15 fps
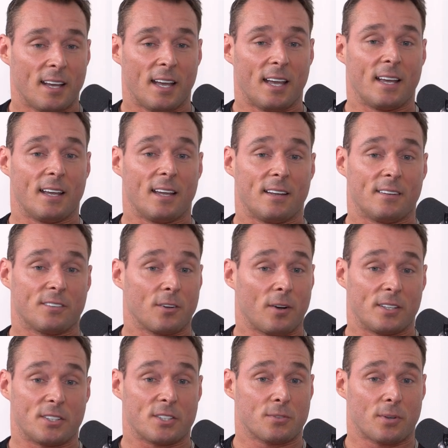And so
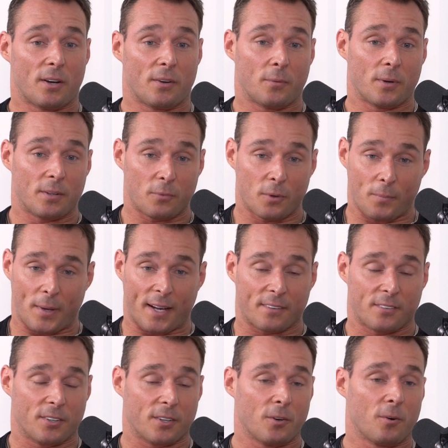I went back
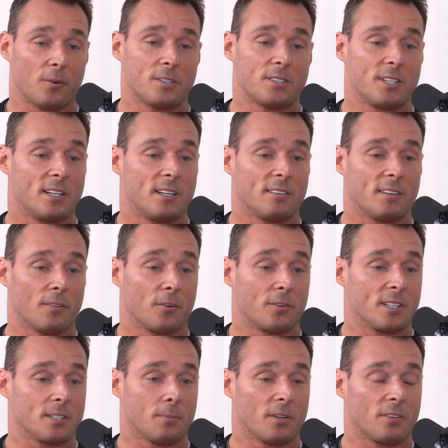and took courses and
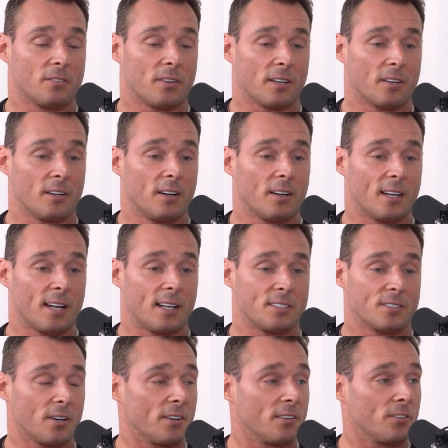learned as much as I could. And I
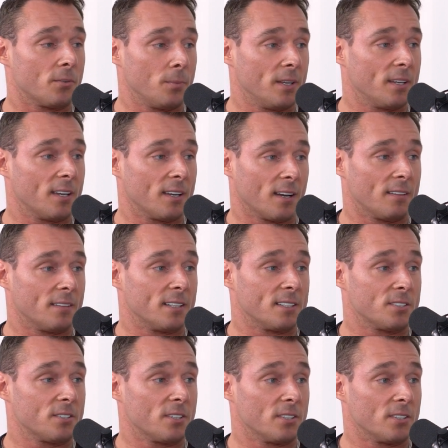started speaking on
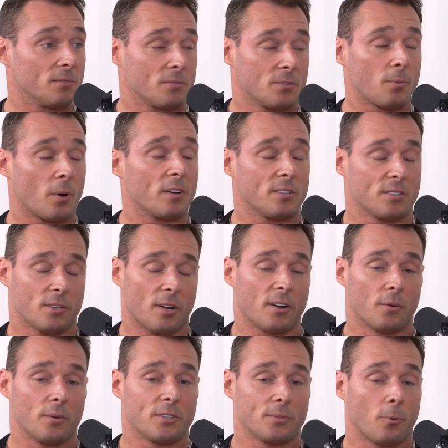this
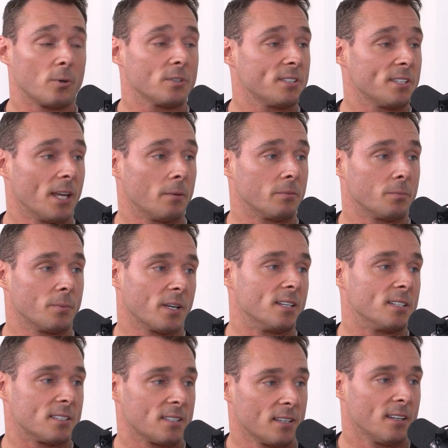started with sports teams
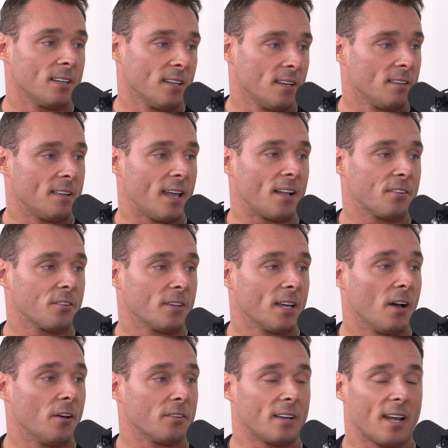because naturally
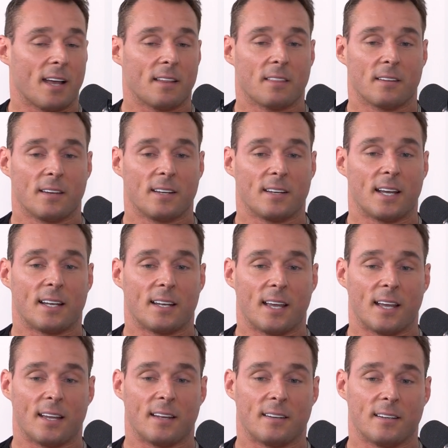I was an athlete. And
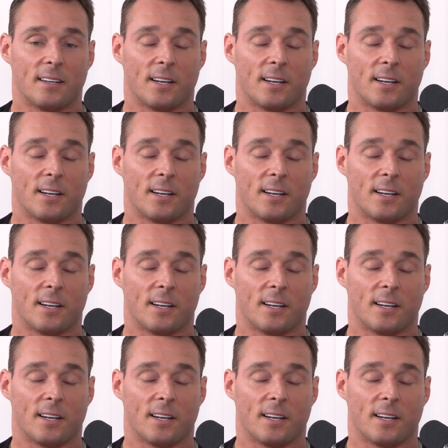mm-hmm.